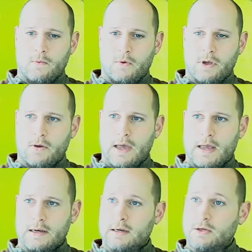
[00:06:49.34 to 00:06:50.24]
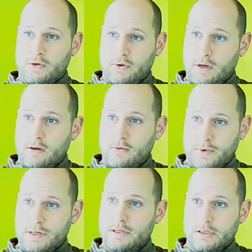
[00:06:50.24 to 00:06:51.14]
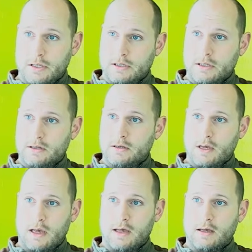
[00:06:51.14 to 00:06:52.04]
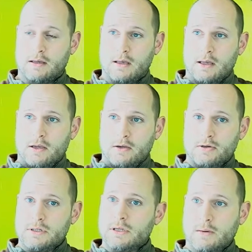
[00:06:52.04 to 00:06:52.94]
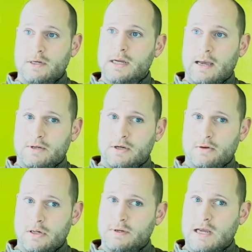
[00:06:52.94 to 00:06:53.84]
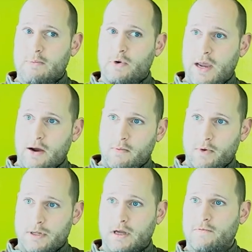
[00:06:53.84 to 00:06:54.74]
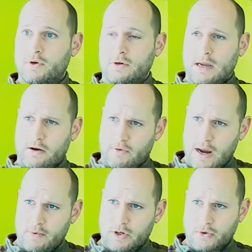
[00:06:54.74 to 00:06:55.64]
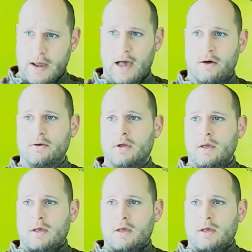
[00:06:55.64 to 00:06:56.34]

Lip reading: We'll go ahead and tuna when it's in season. Usually in the summertime too. Summertime we'll carry more stuff. We'll carry rainbow trout.